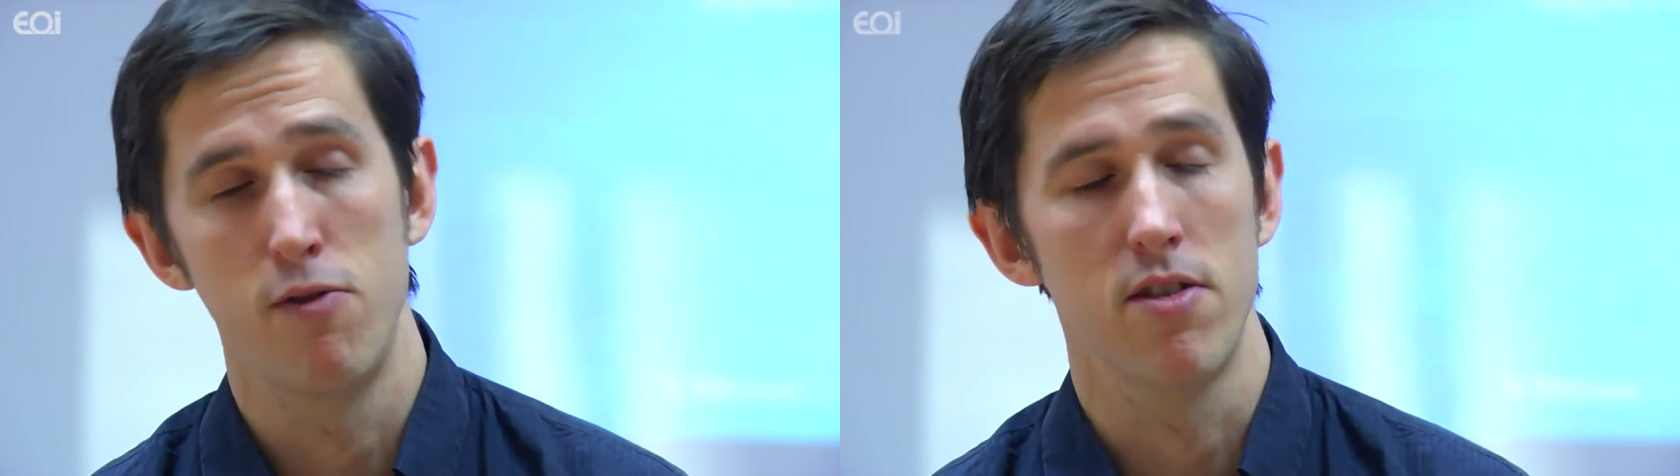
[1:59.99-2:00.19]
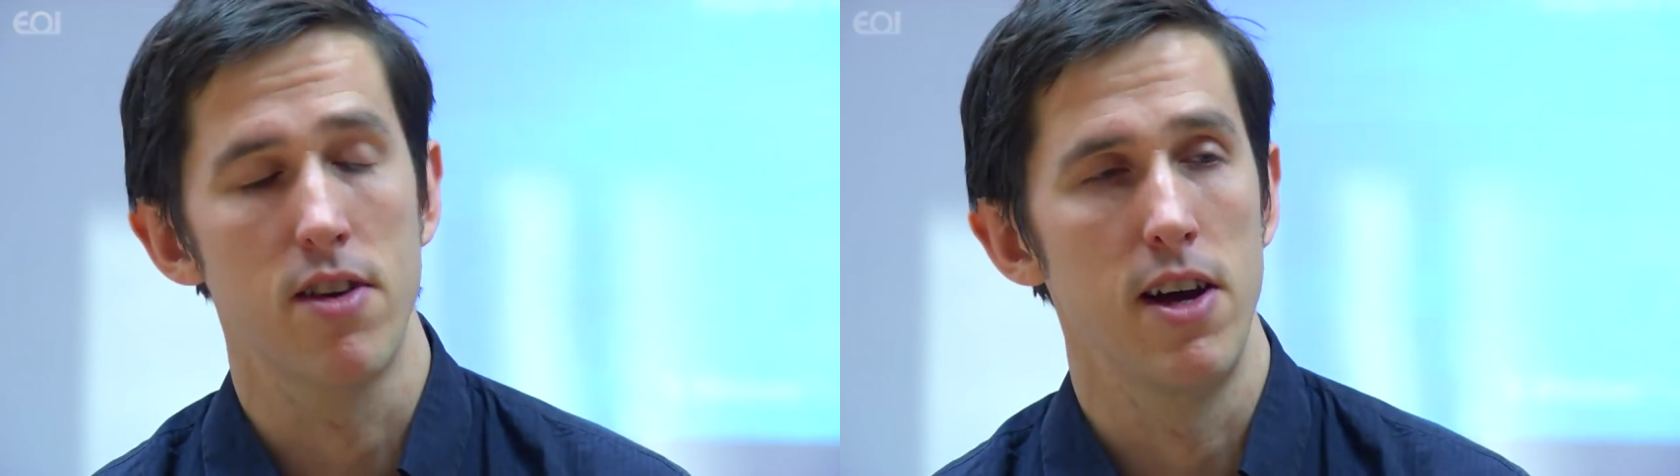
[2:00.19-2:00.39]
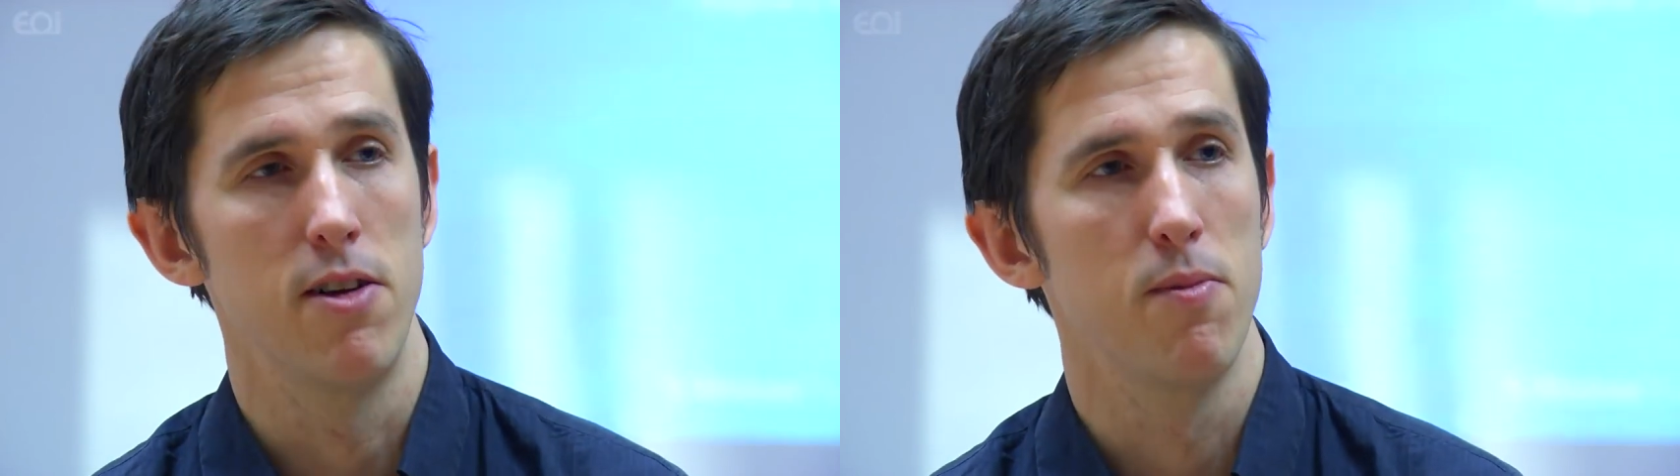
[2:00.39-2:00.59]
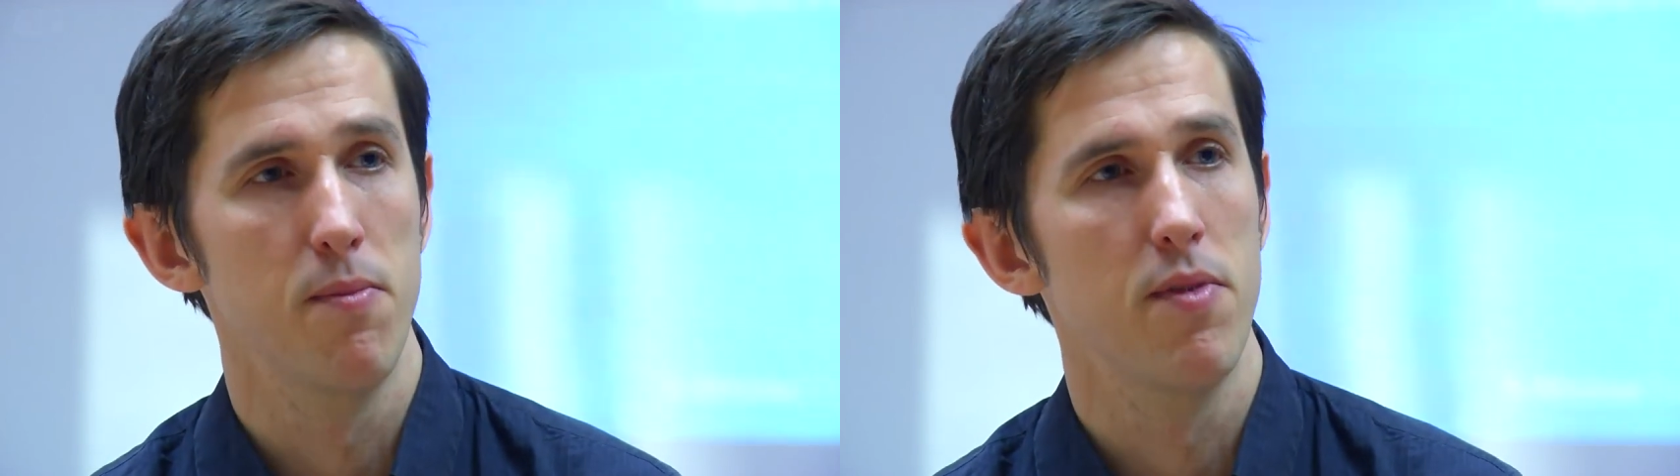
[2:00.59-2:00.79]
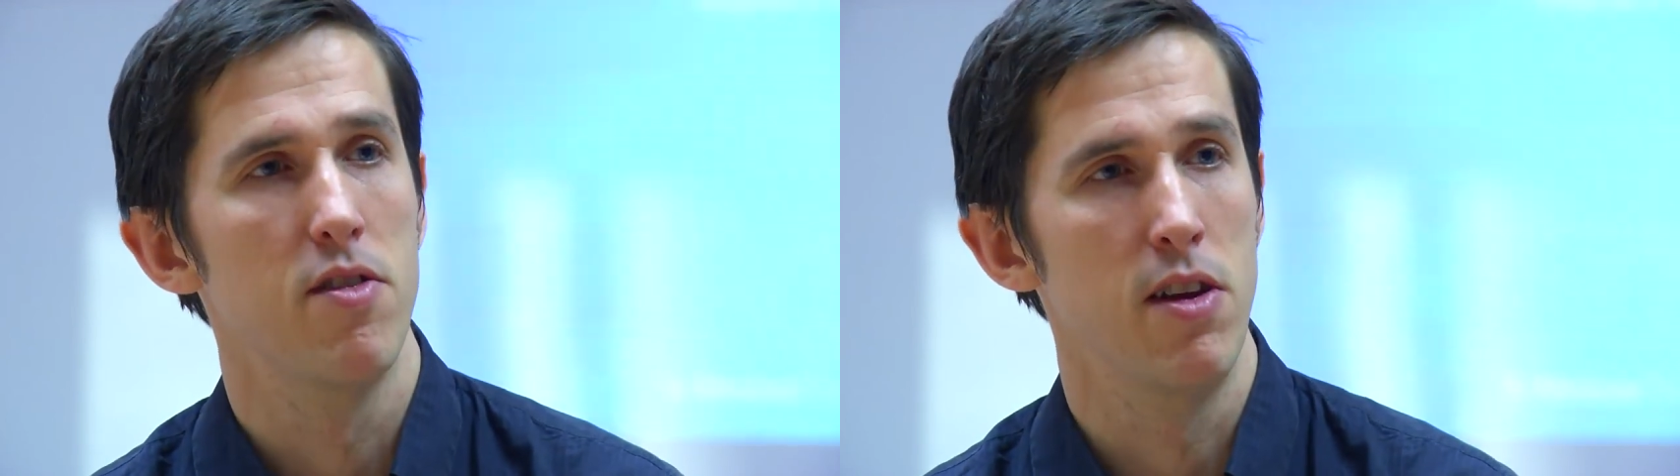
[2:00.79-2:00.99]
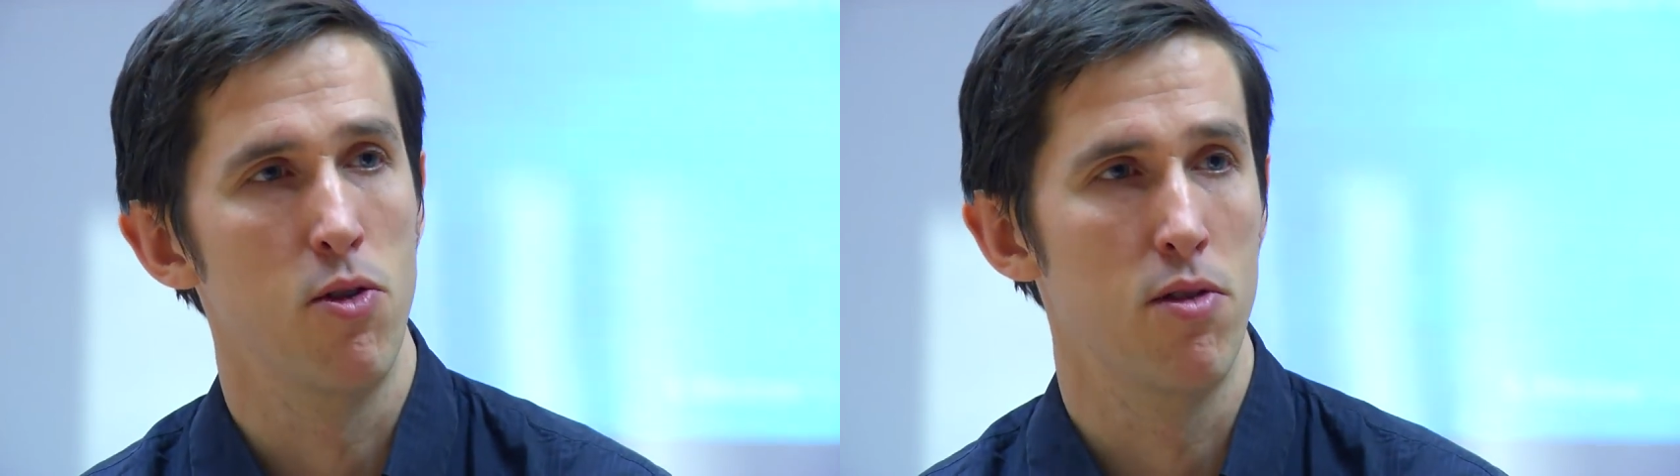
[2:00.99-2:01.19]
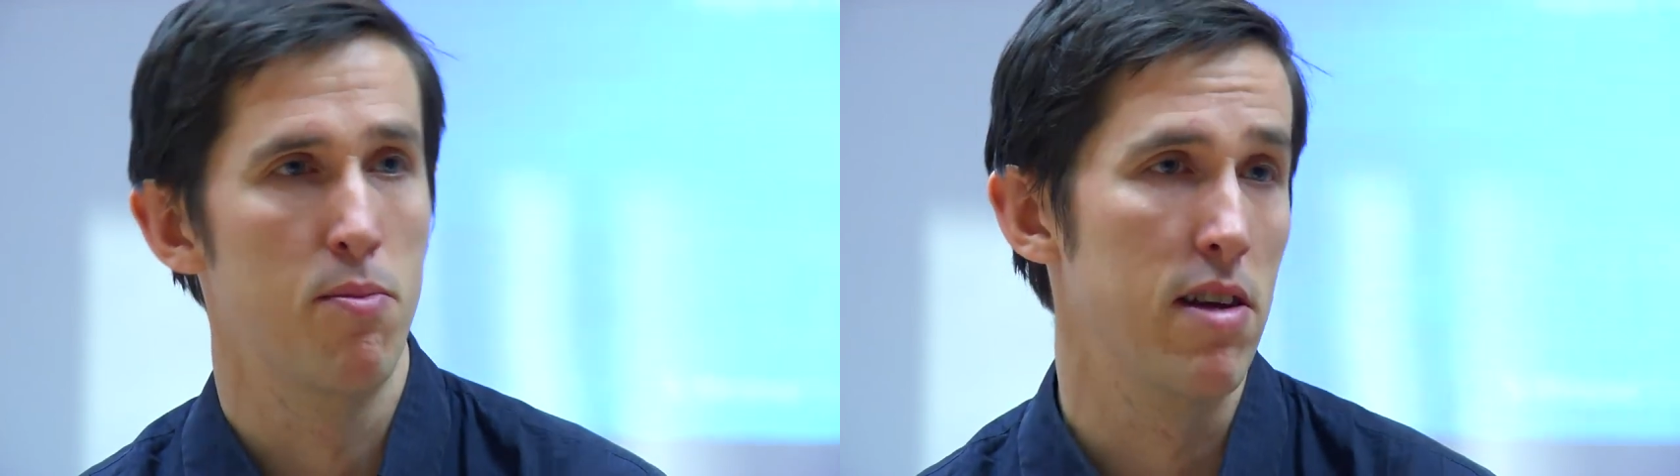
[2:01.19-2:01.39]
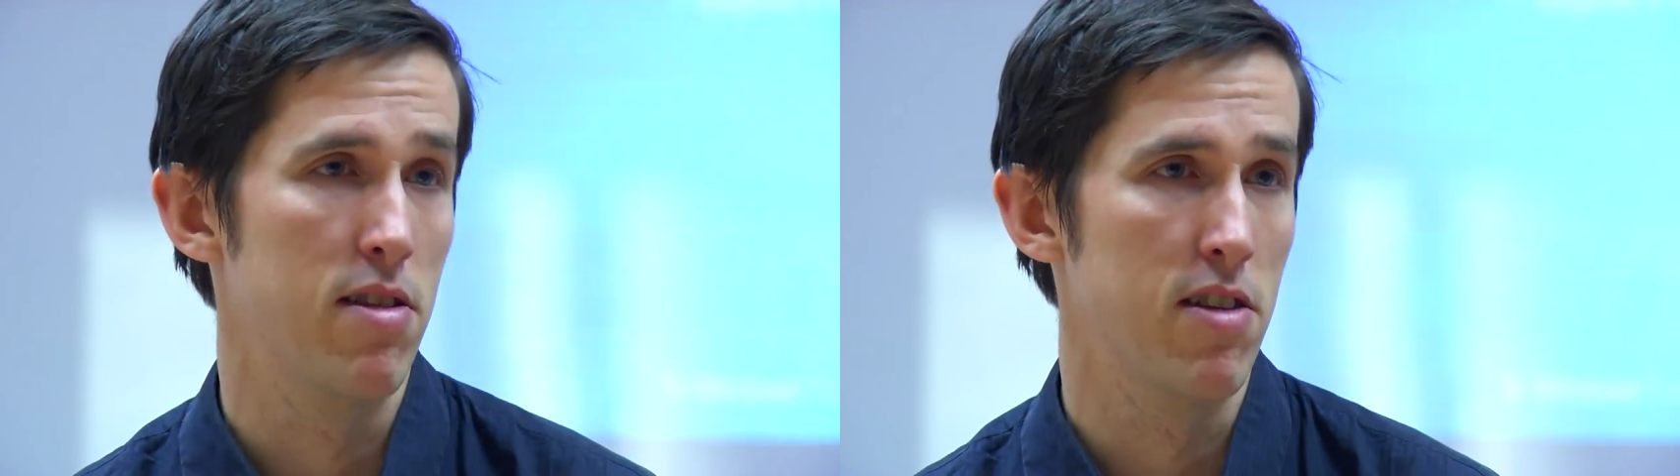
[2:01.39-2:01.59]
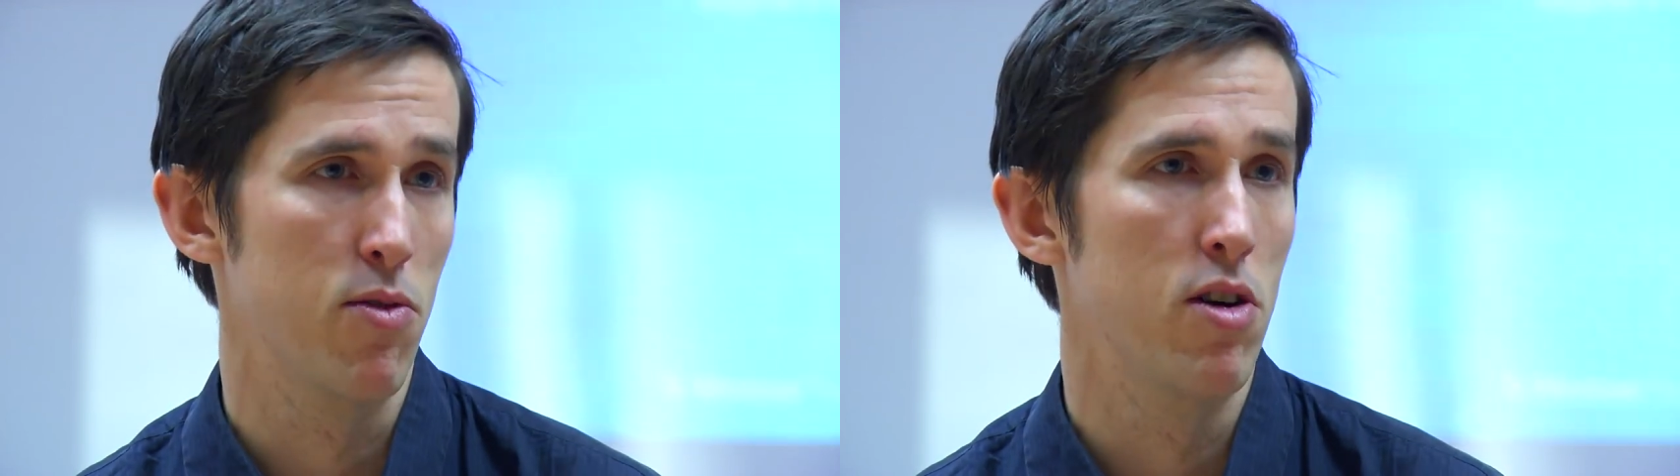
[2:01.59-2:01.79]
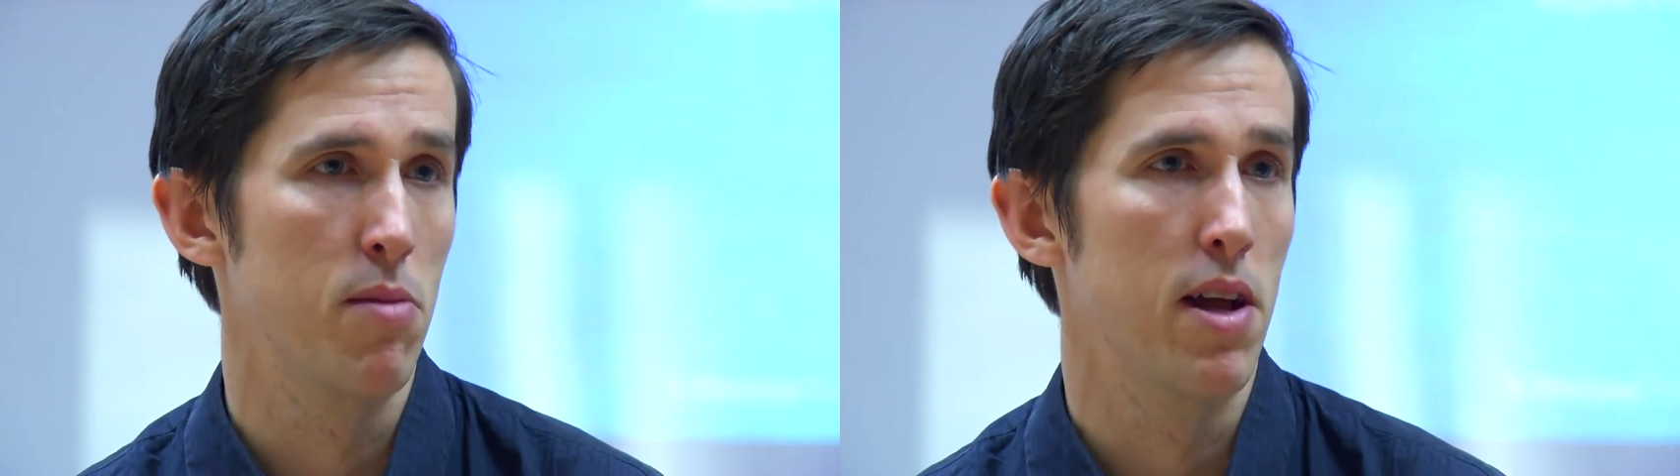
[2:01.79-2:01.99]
scale in order to make things work